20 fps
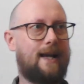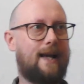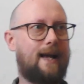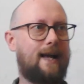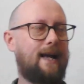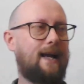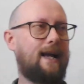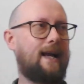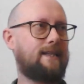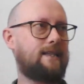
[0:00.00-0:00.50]

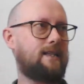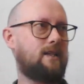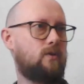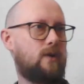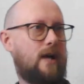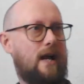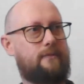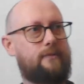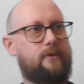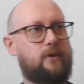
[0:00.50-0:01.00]
And you
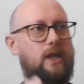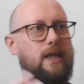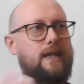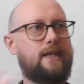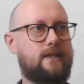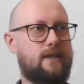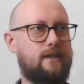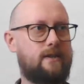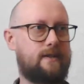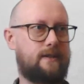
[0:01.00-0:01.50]
have to
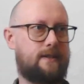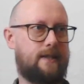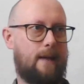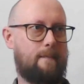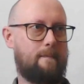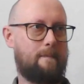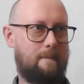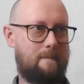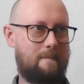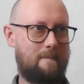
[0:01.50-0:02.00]
listen to
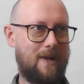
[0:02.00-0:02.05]
them